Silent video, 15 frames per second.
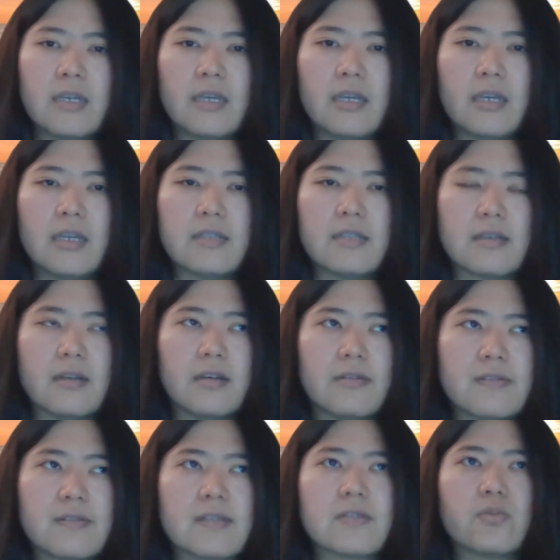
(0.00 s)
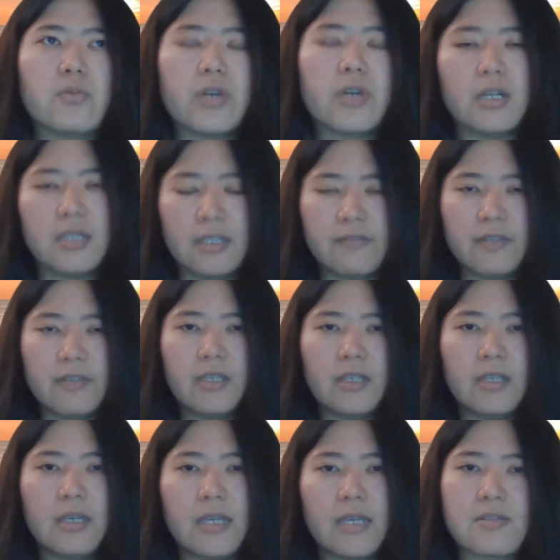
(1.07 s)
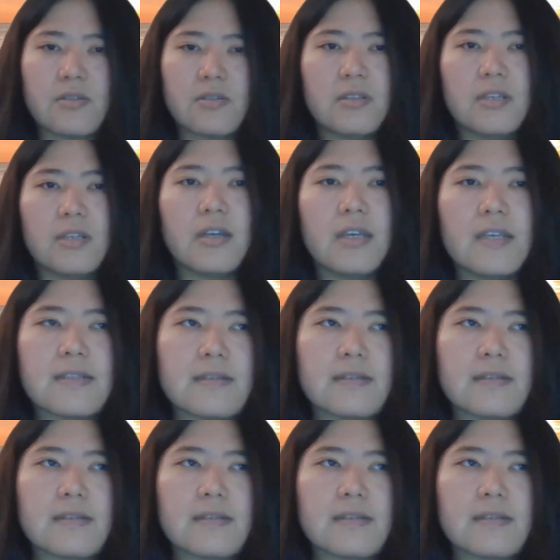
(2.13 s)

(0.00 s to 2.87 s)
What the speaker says: and since we are living in Estonia,